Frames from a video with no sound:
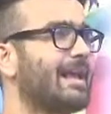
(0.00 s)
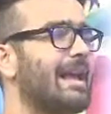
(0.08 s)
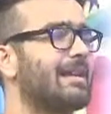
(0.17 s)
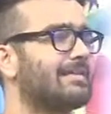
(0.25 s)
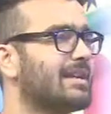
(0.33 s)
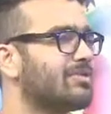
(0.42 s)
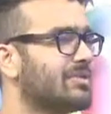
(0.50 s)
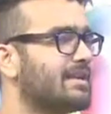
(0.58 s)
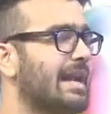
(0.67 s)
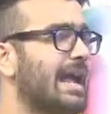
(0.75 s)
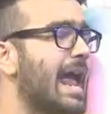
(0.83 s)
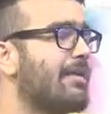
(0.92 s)

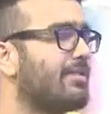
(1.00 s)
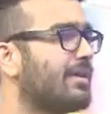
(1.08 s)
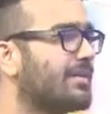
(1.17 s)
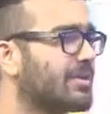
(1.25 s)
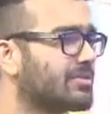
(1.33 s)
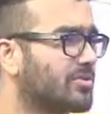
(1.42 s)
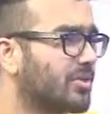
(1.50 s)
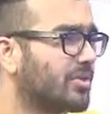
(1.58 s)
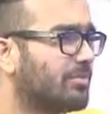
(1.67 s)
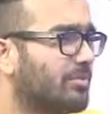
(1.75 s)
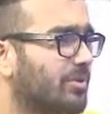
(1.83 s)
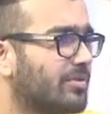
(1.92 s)
Essentially everyone's good
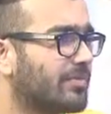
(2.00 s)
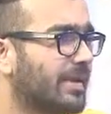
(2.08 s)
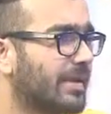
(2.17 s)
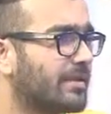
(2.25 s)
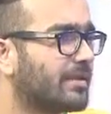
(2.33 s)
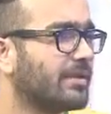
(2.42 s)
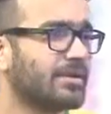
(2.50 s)
on both feet.